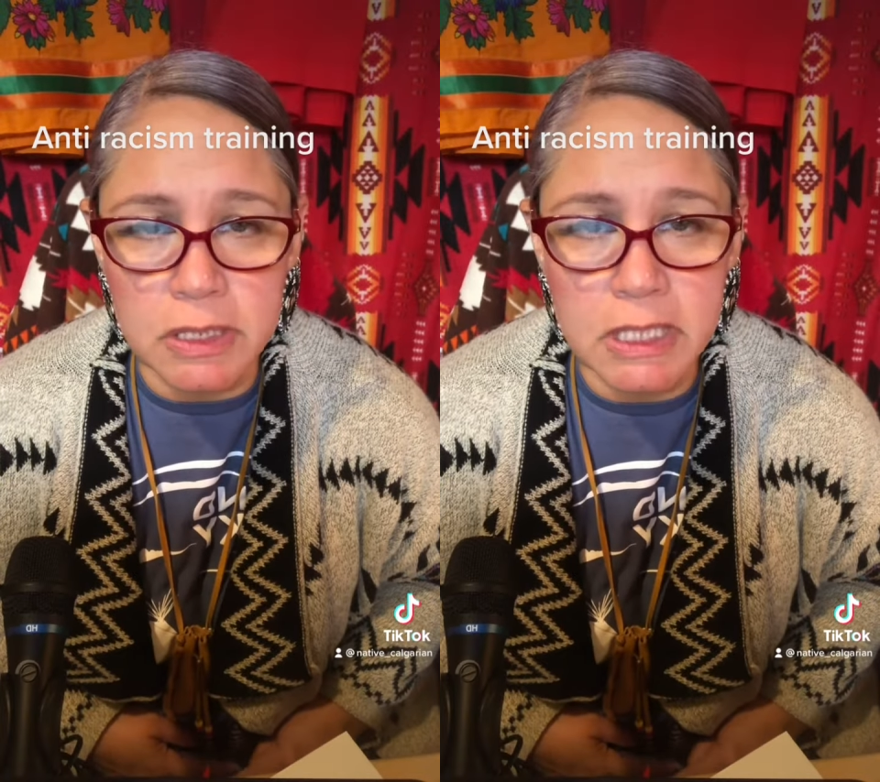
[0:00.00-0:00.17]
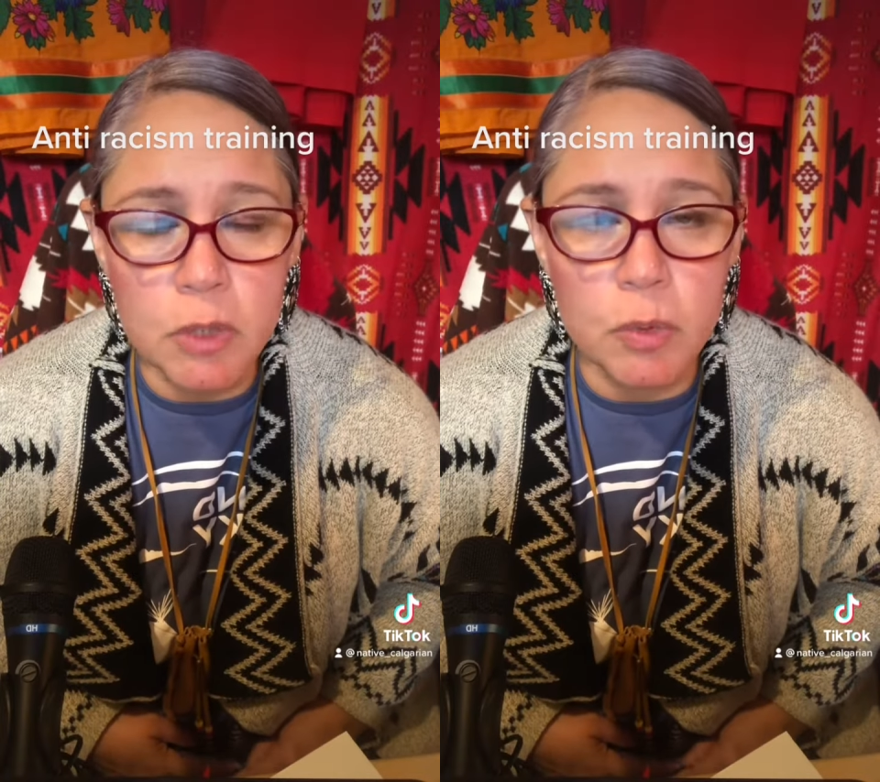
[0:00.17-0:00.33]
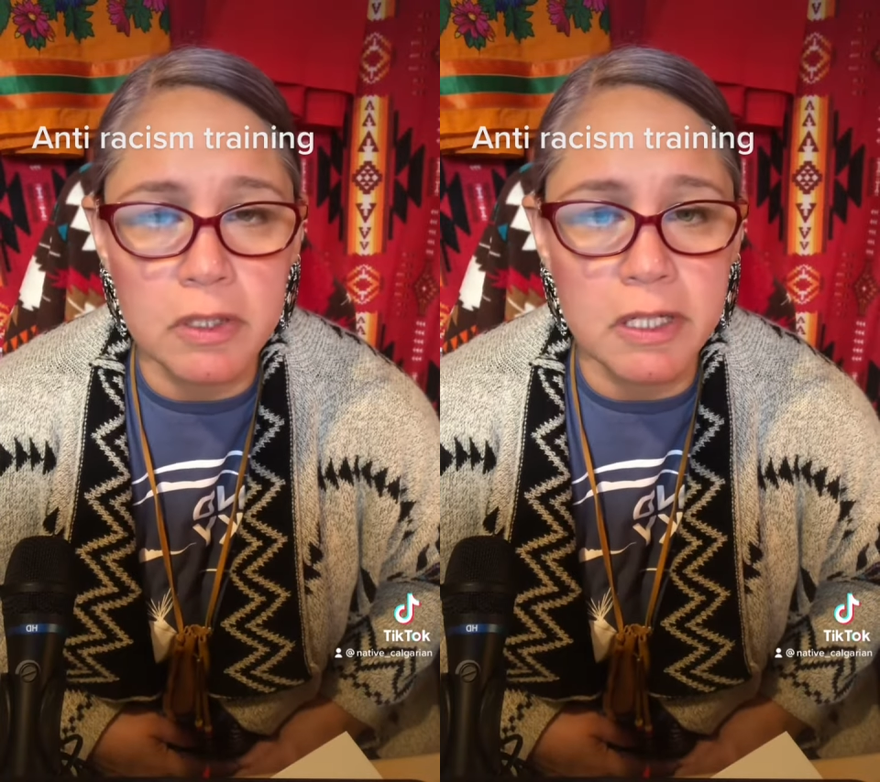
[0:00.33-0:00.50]

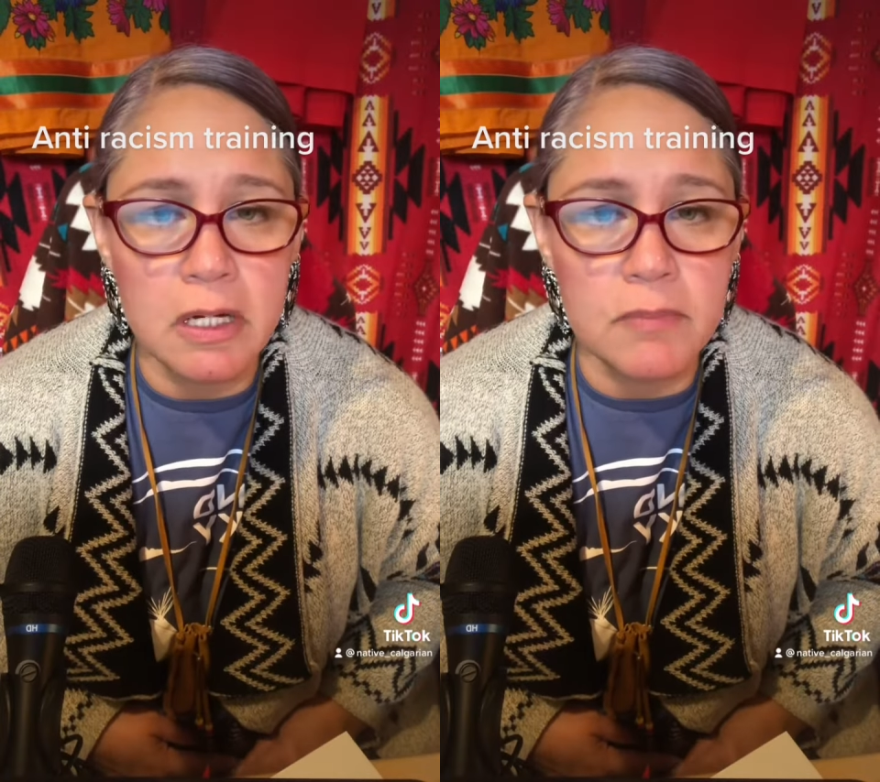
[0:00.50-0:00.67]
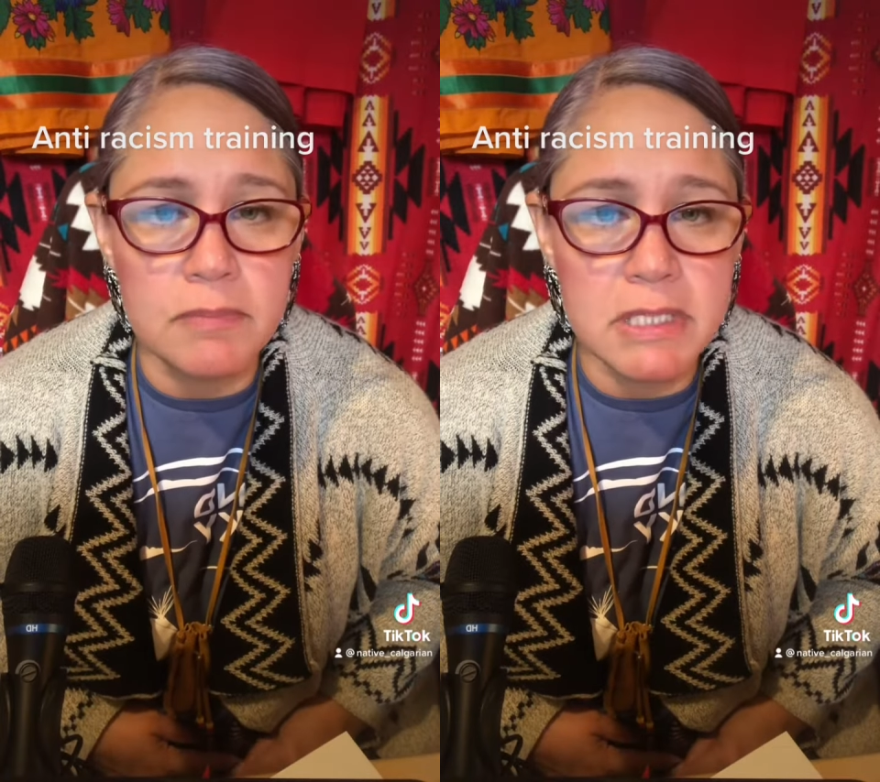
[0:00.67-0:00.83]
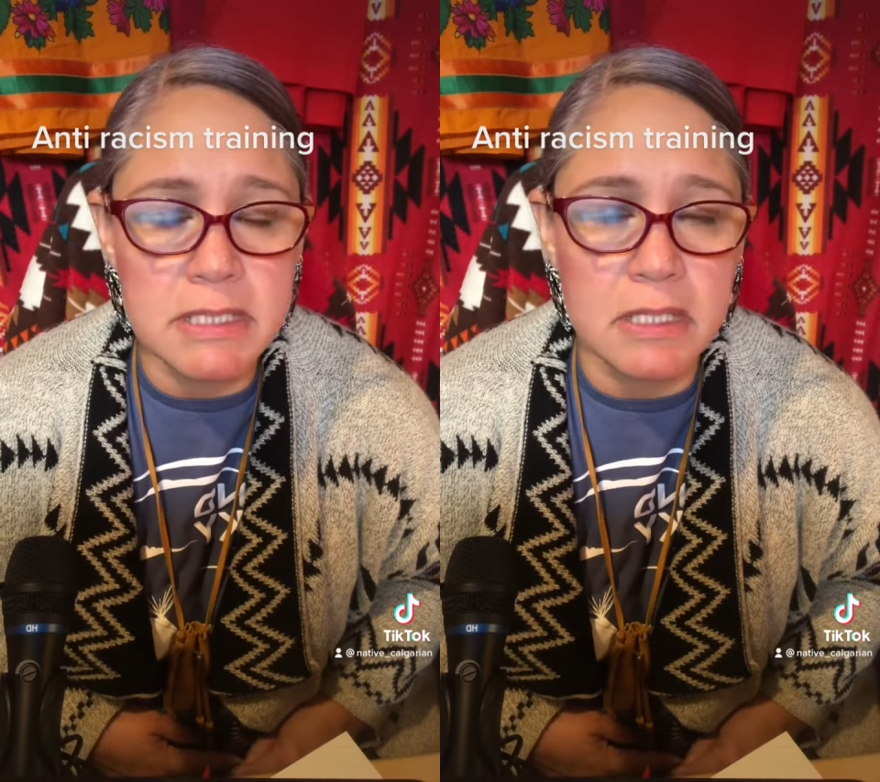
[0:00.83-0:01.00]
Inquiry on
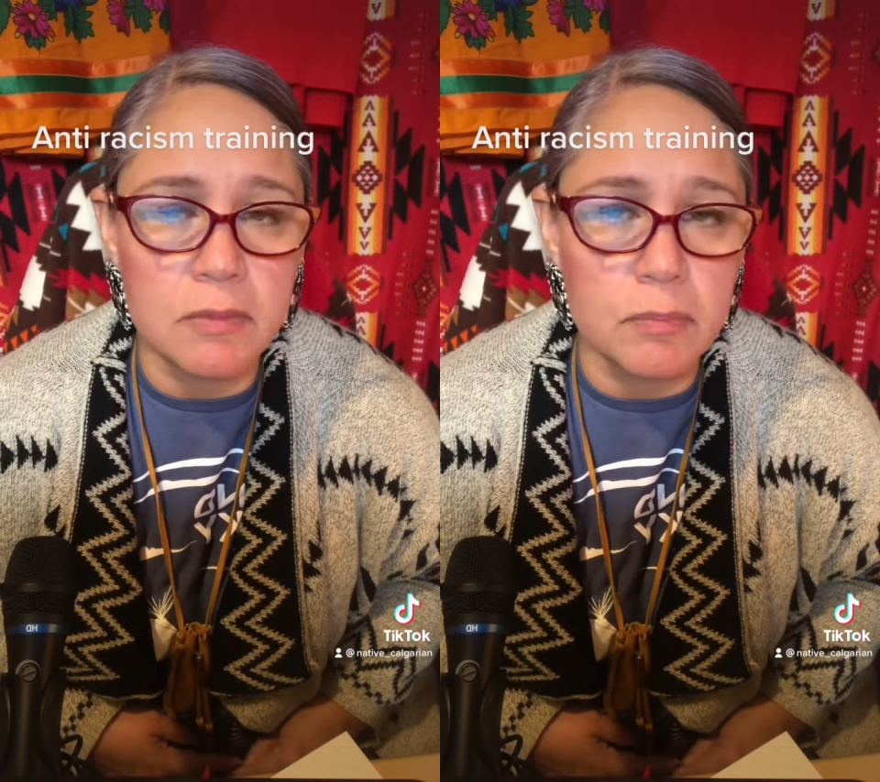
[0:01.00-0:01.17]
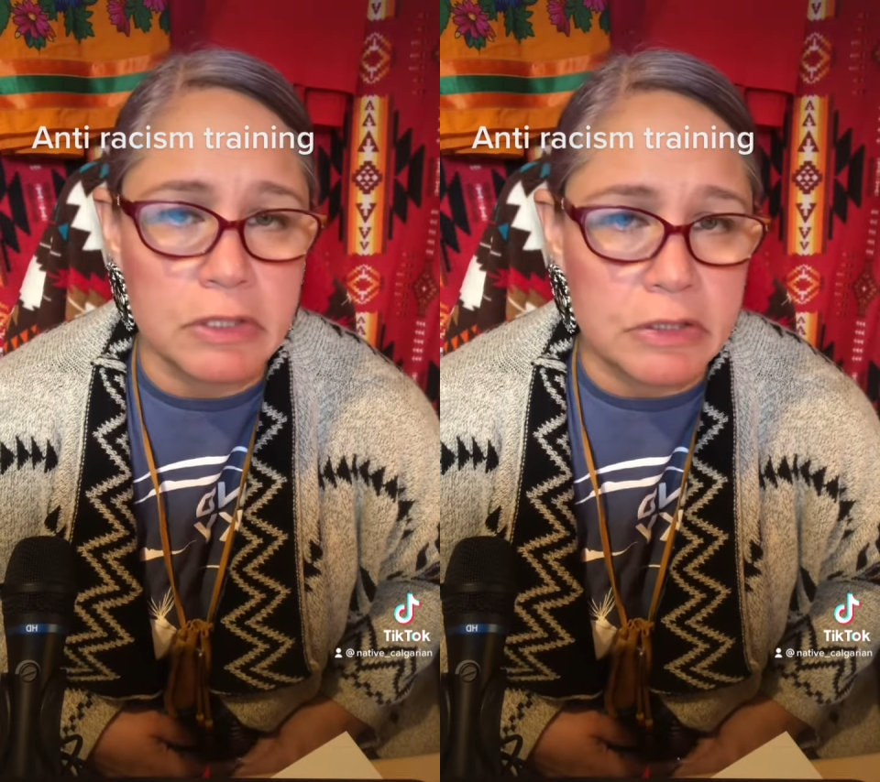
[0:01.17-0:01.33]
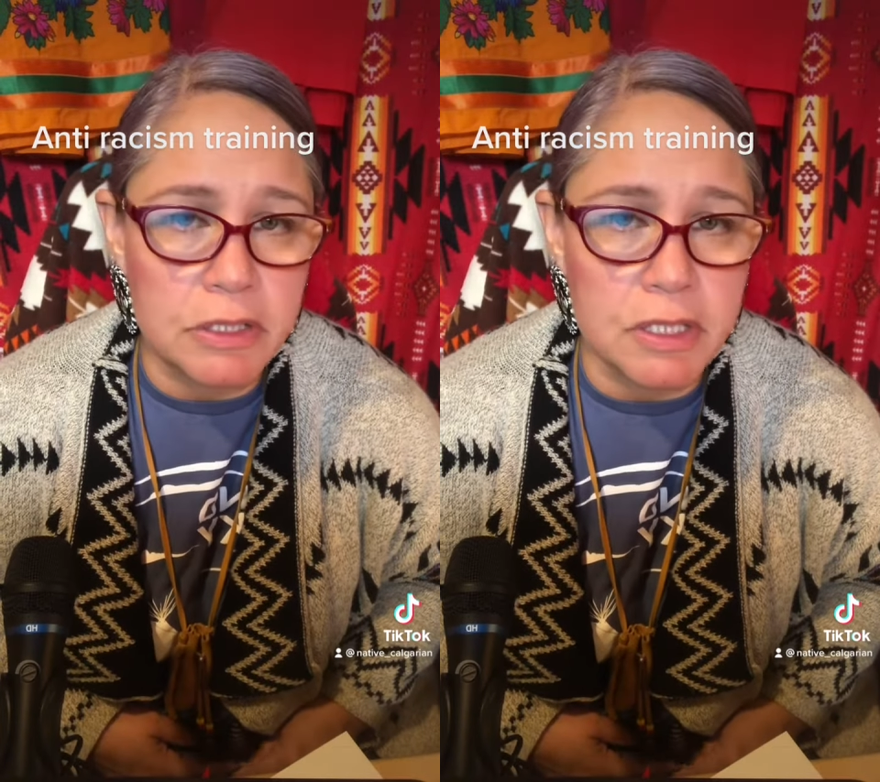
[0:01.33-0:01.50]
missing and
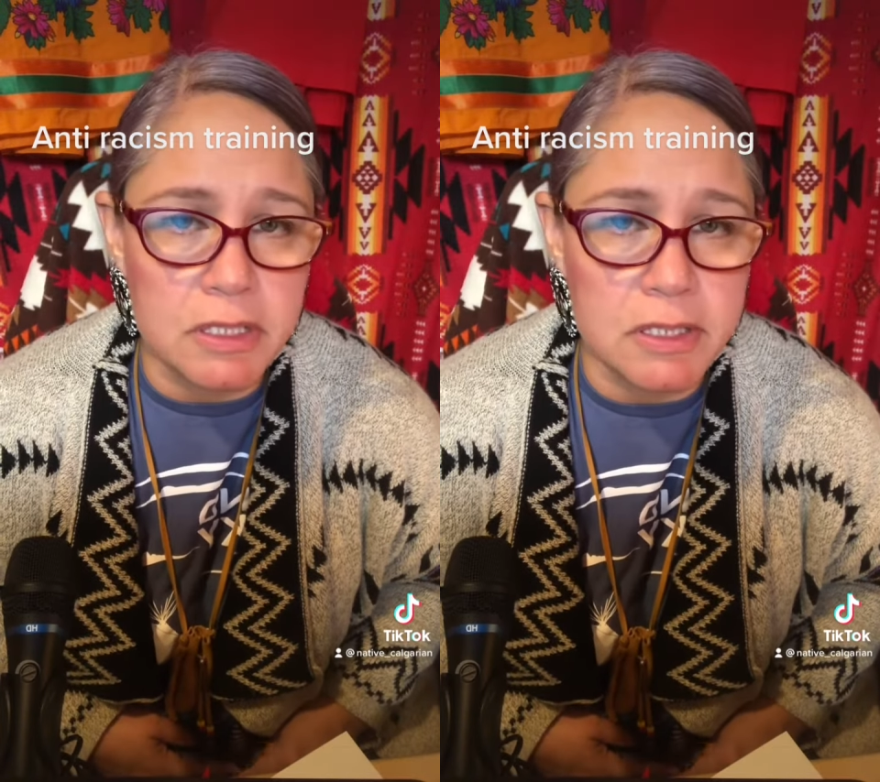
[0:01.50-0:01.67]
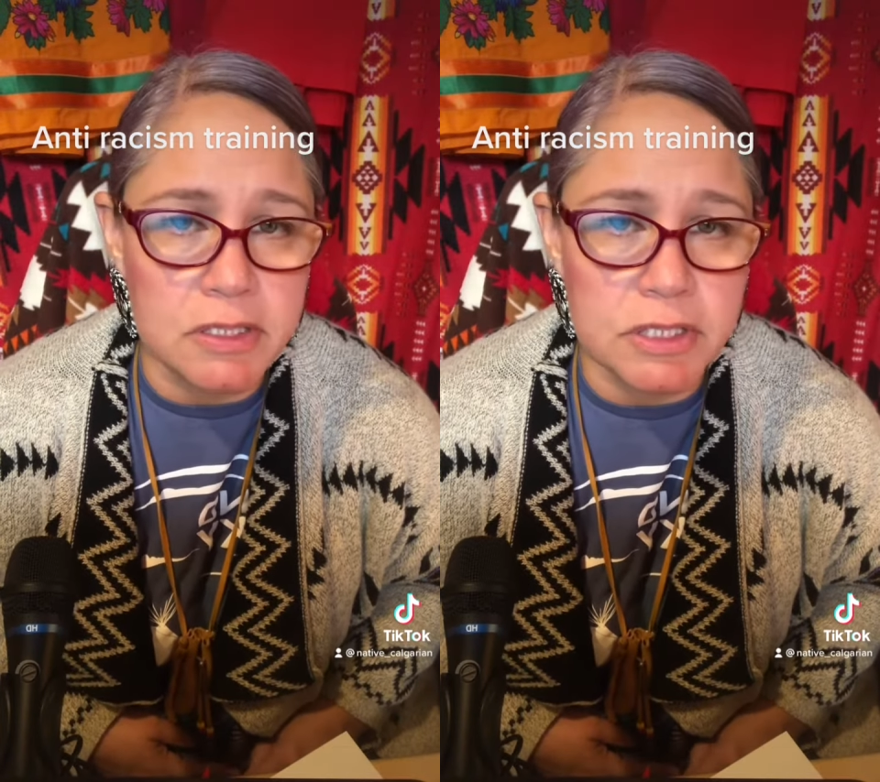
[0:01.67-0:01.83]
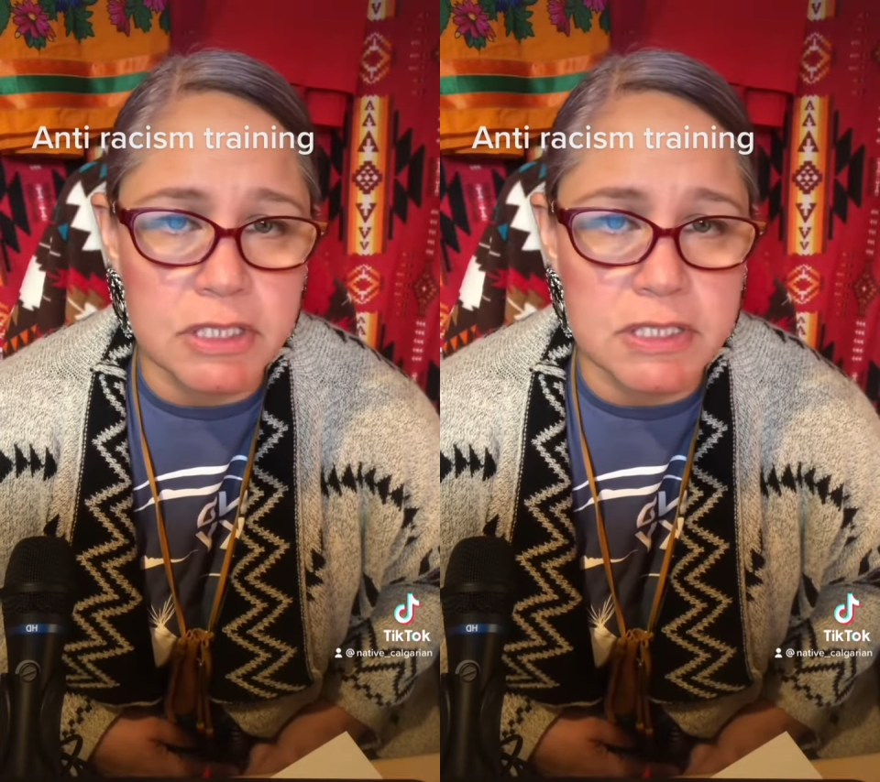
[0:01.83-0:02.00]
murdered
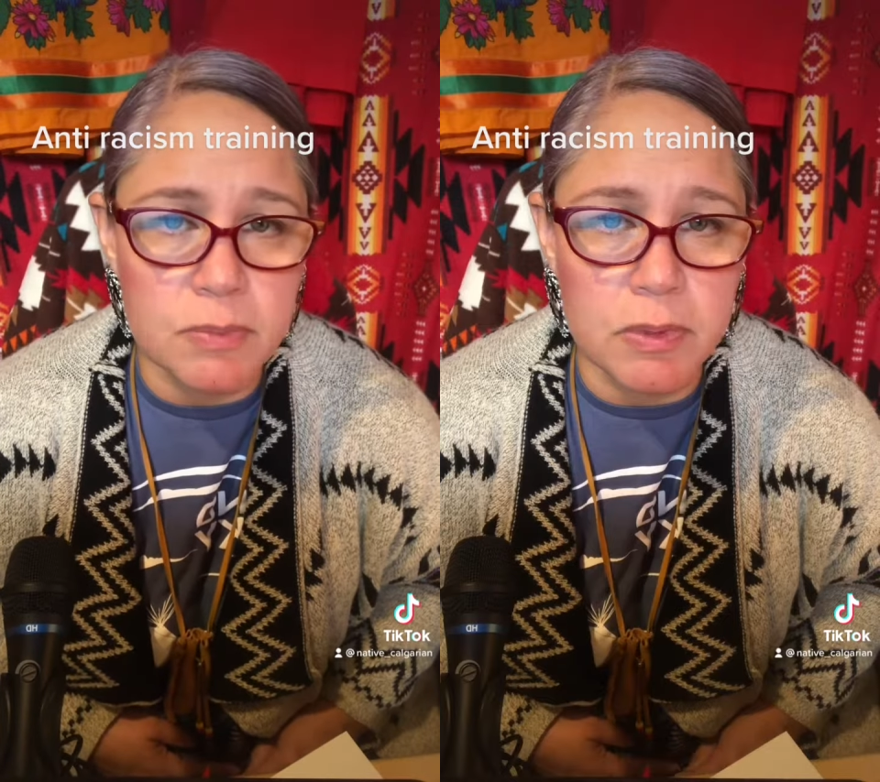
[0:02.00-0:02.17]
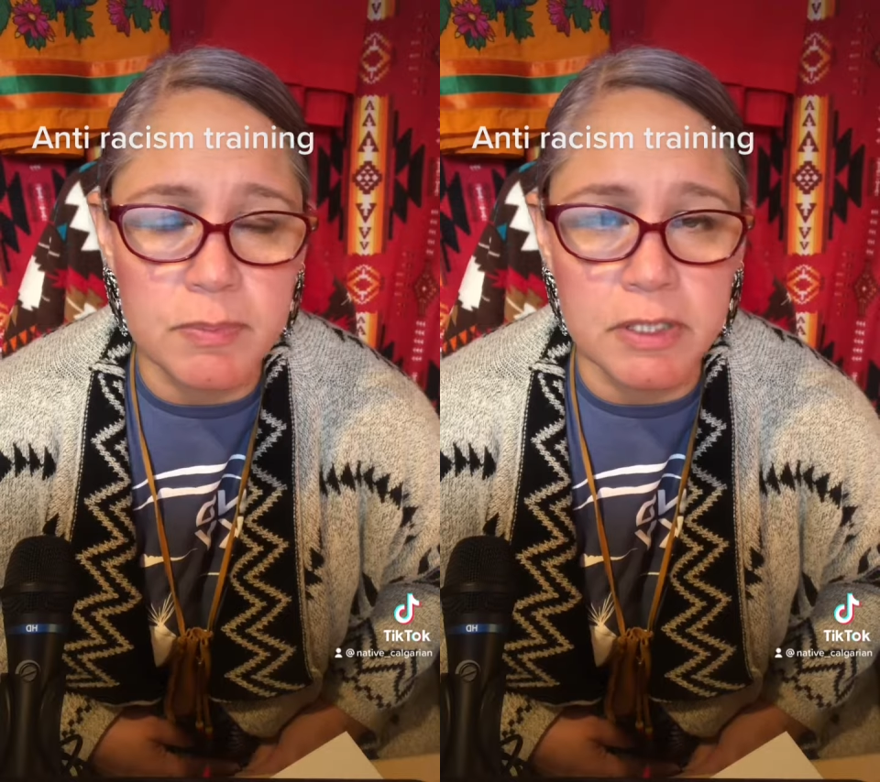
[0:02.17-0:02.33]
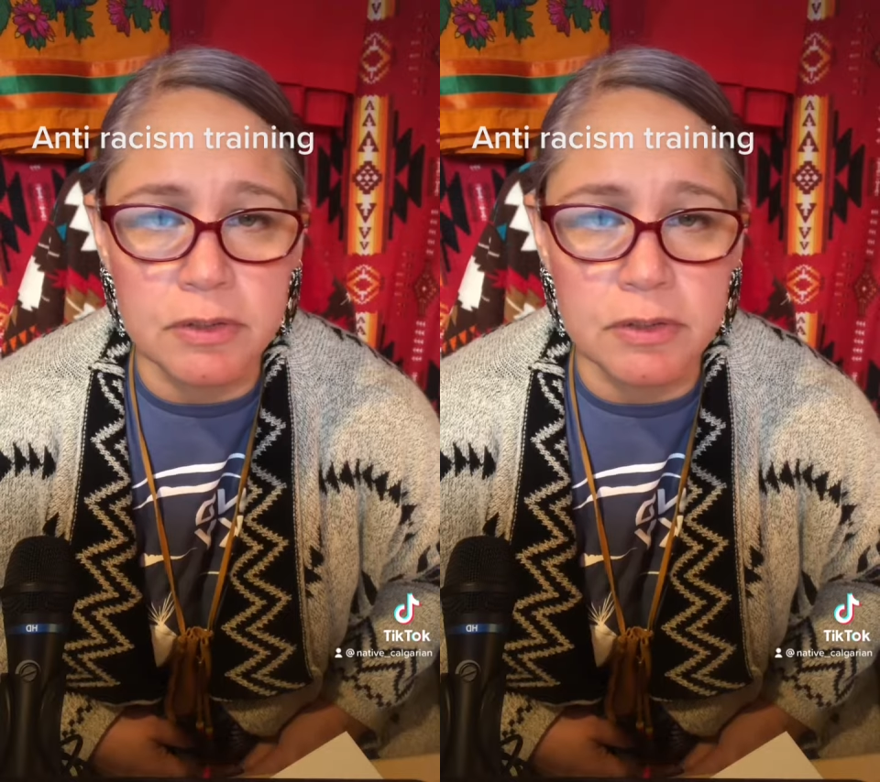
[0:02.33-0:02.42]
Indigenous women,